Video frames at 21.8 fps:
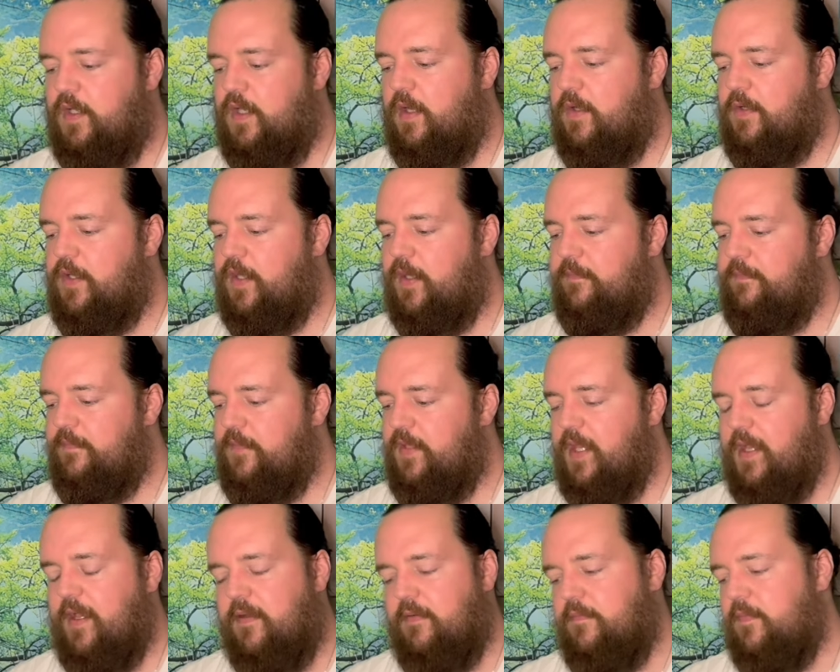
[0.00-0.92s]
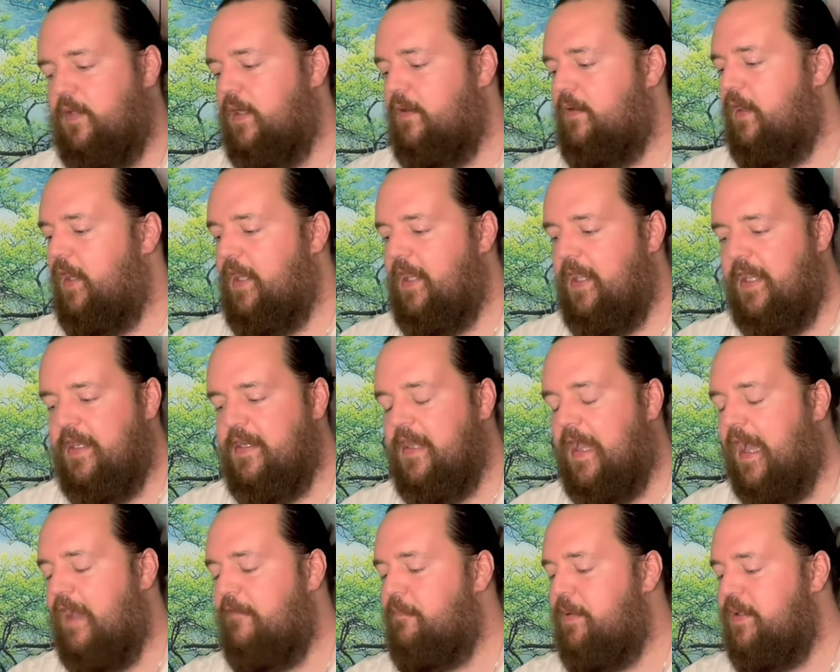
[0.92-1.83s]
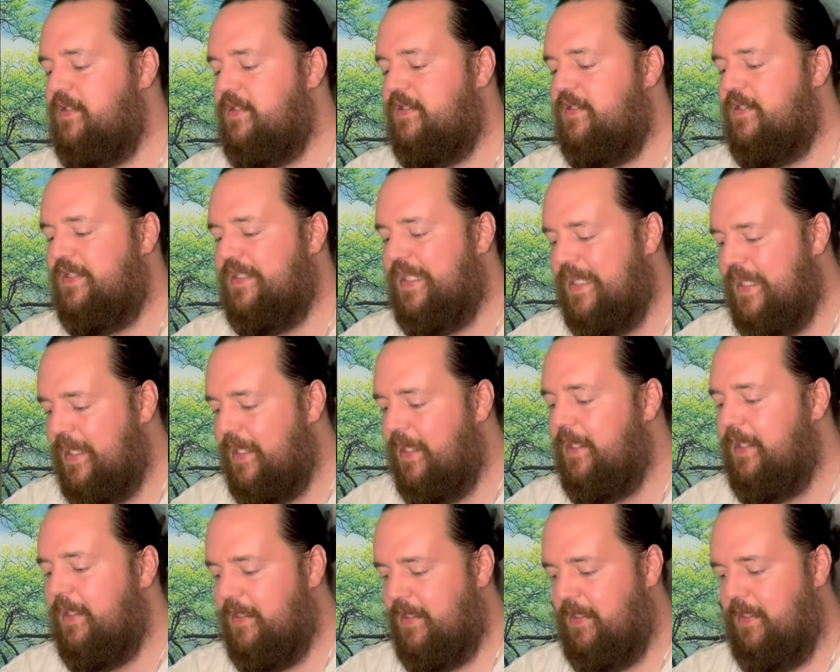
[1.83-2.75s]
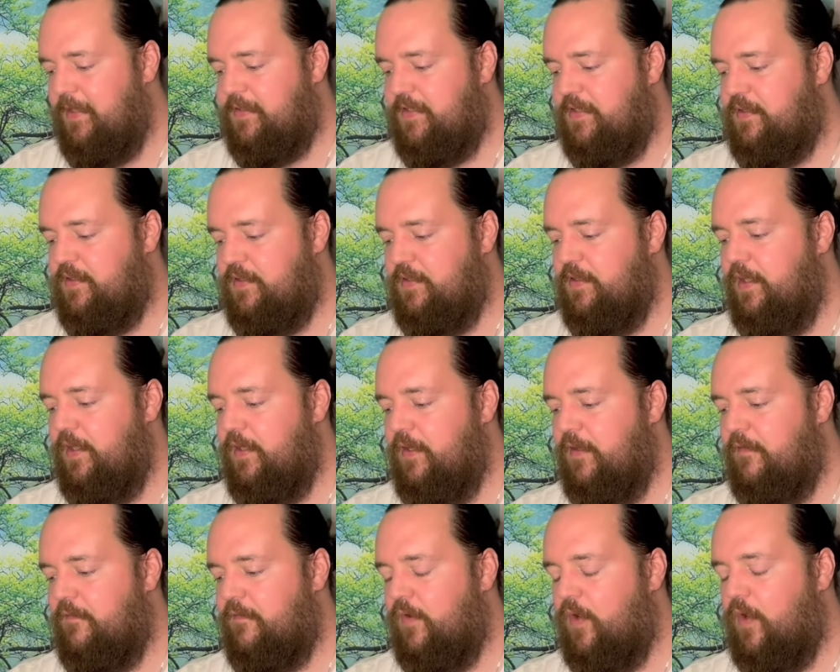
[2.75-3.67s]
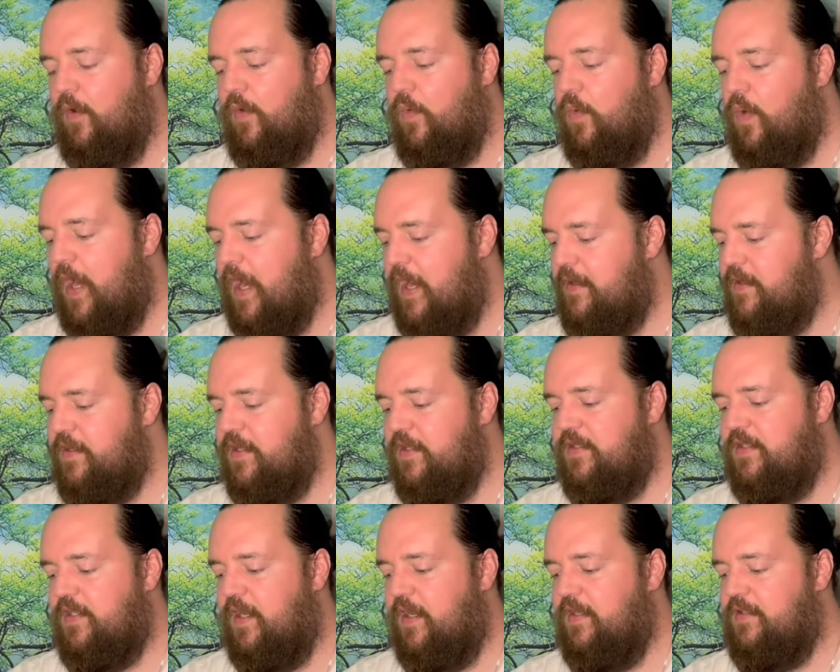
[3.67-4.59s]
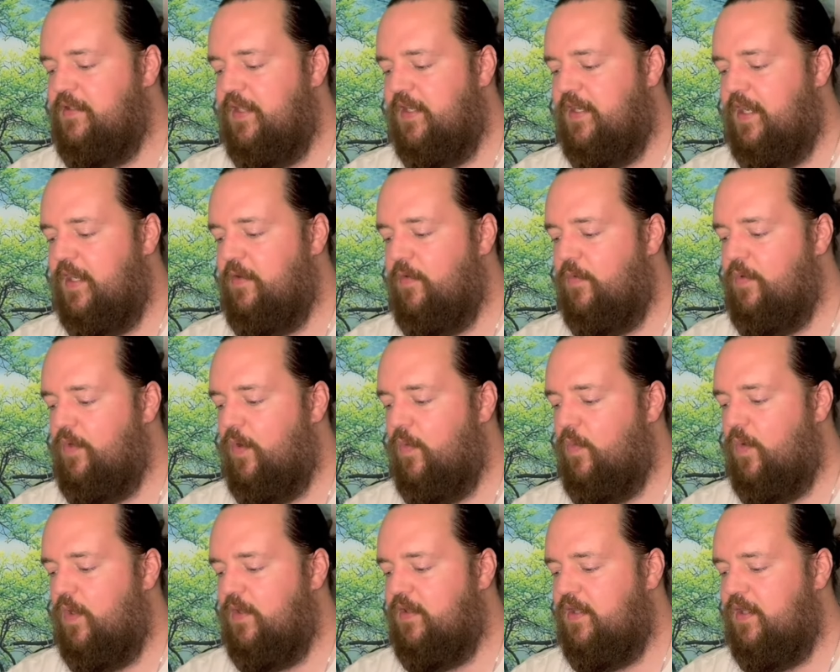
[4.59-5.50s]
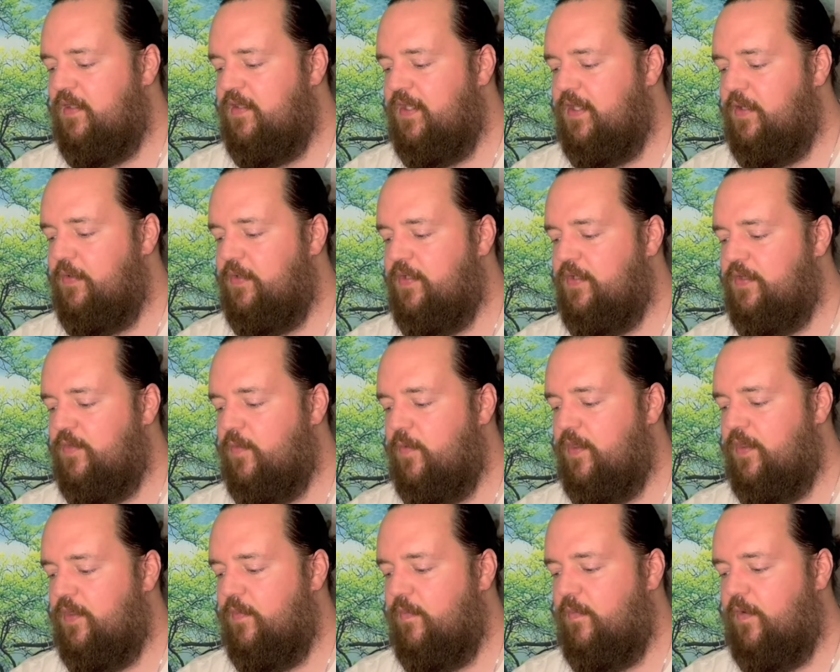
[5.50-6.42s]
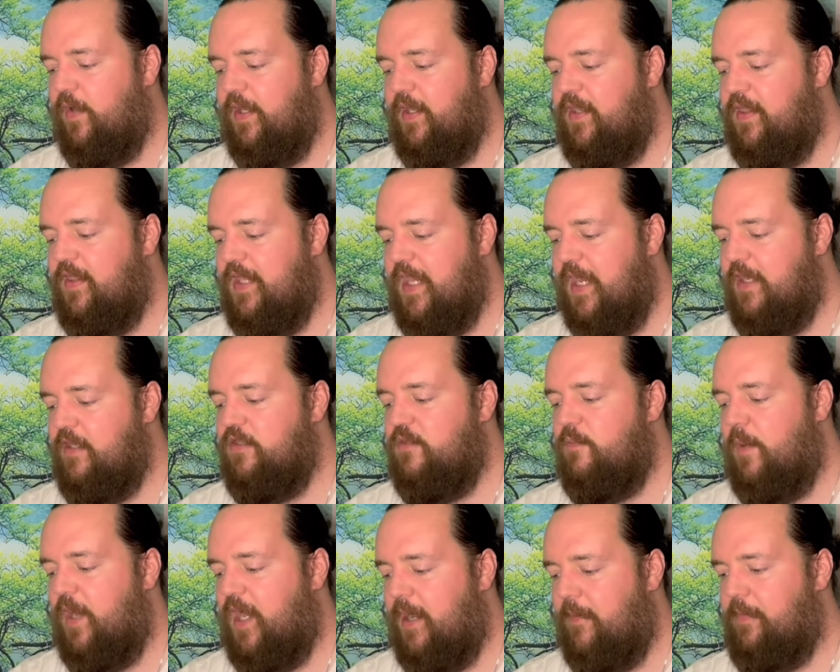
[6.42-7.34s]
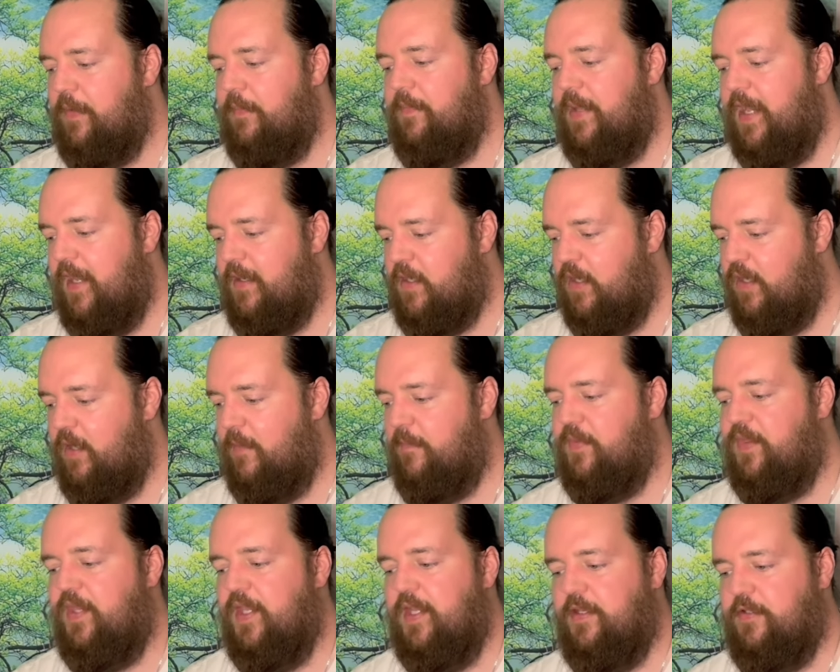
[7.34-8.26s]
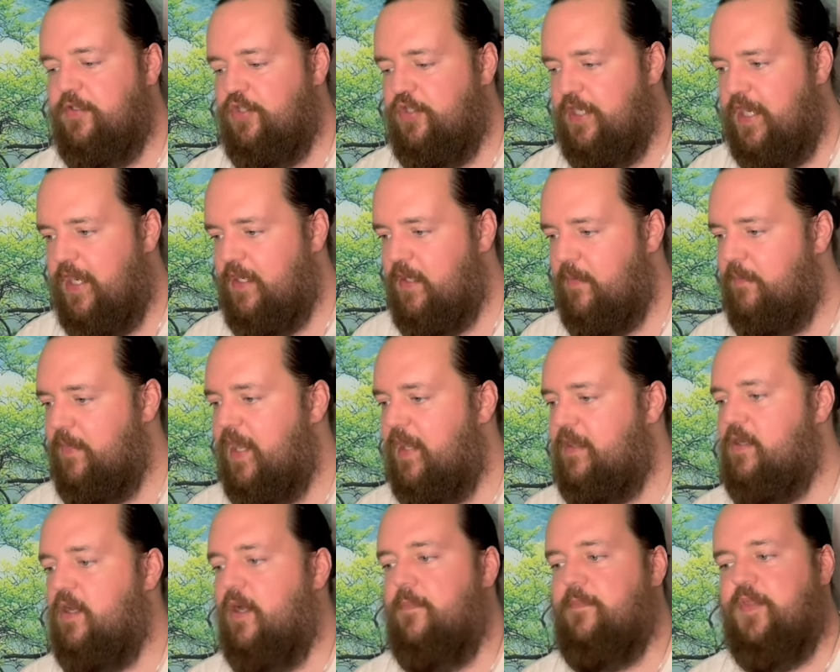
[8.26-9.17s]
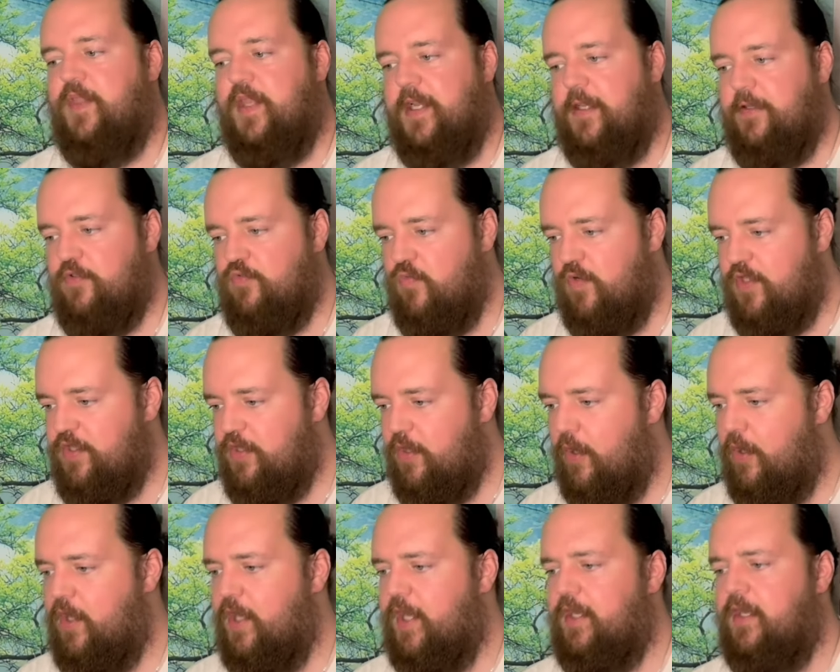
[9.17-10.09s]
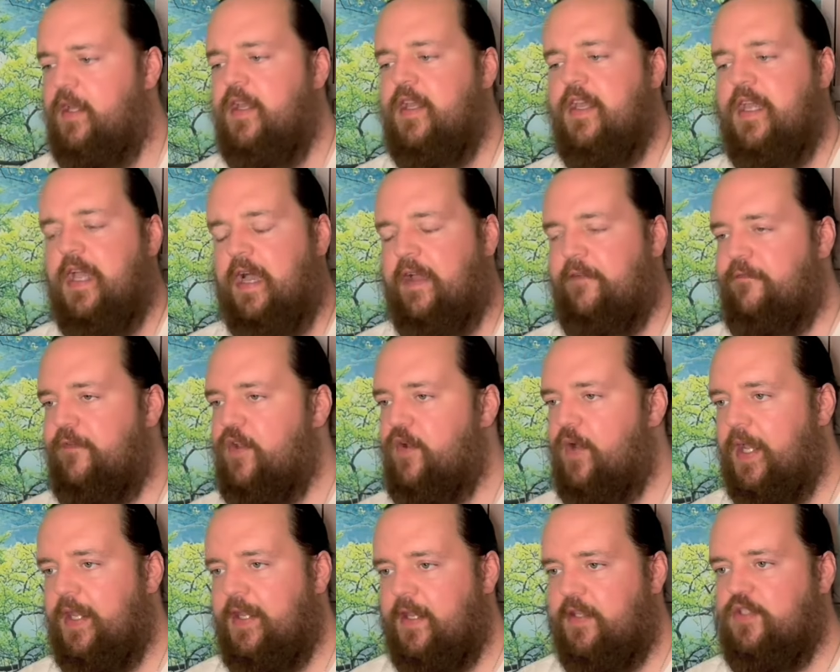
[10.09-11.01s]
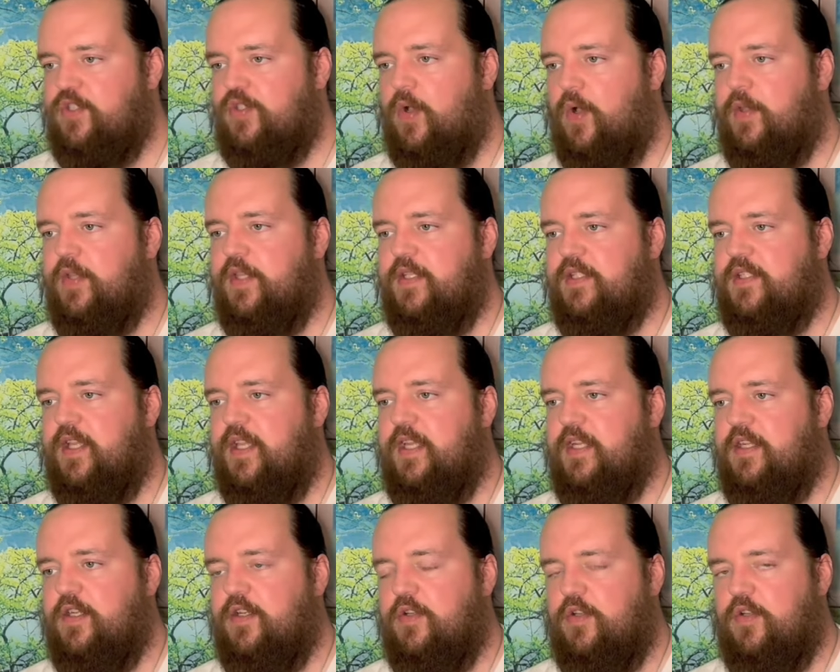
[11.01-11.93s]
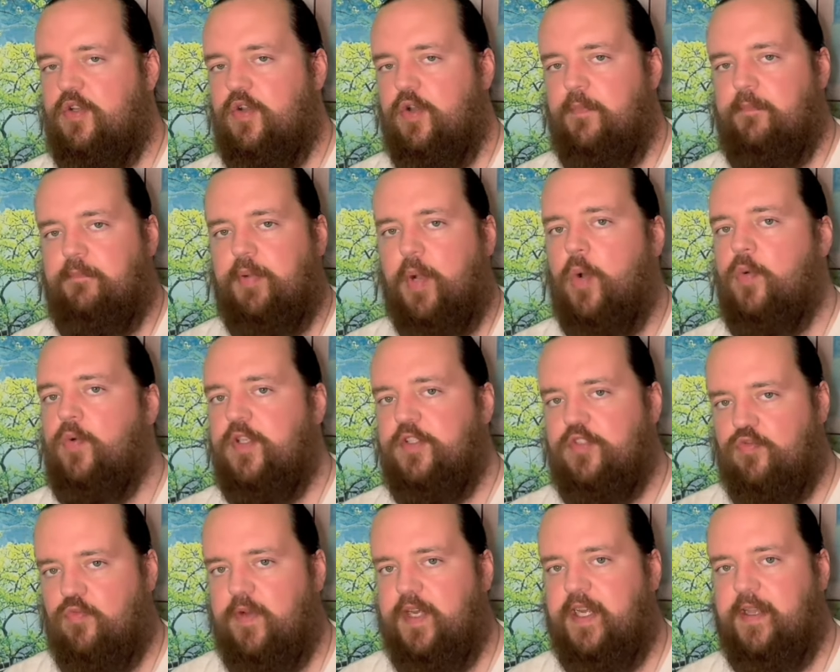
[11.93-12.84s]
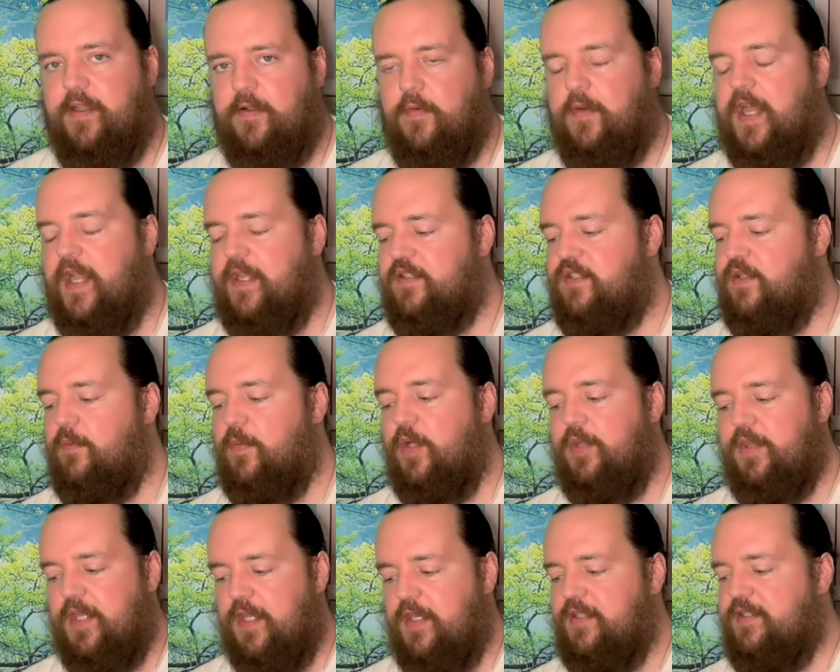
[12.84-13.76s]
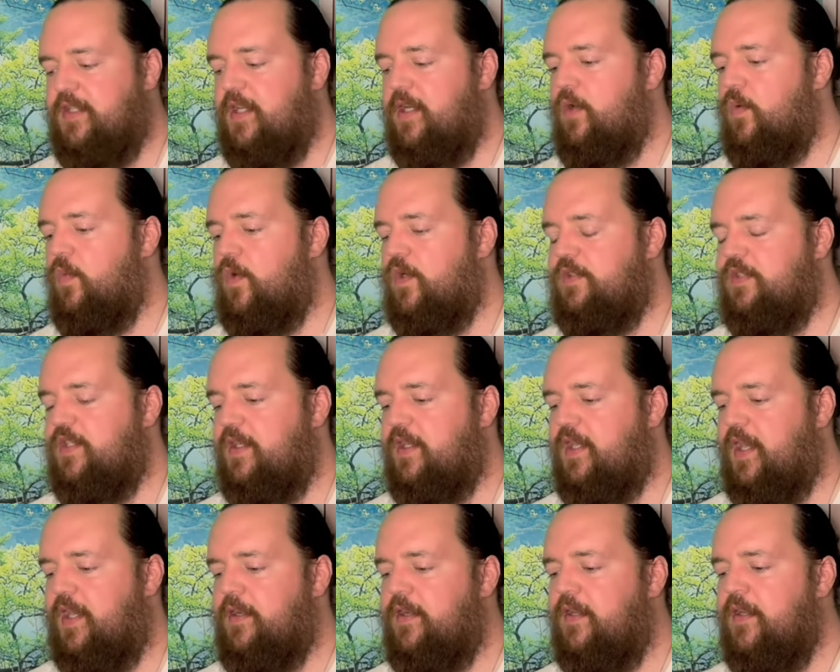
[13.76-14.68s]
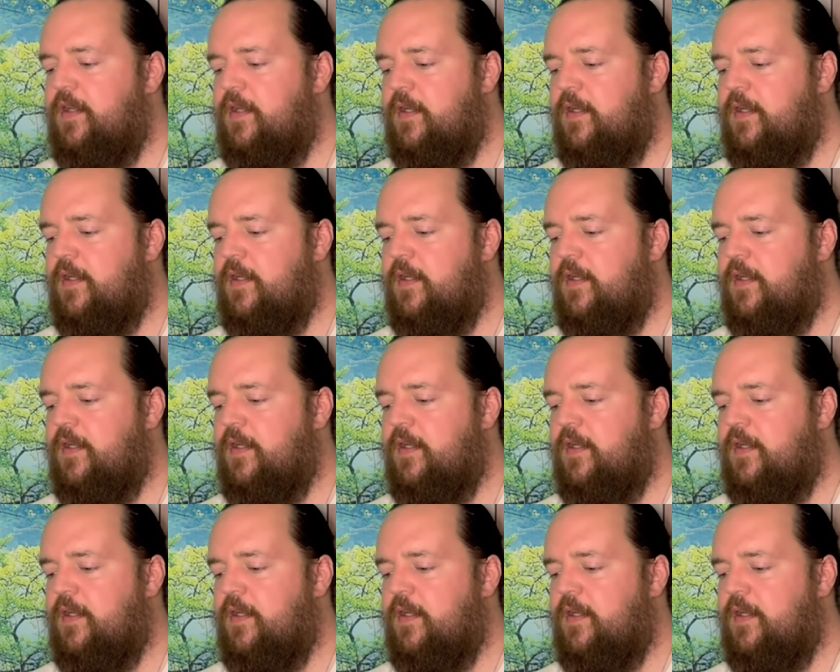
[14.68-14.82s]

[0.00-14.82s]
Okay, yeah. And I've been seeing this for a lot of the signs, and I don't know what the deal is with, like, things popping back up, things shaking back up, things returning. I feel like I saw this in your bonus reading last month, and it's here once again.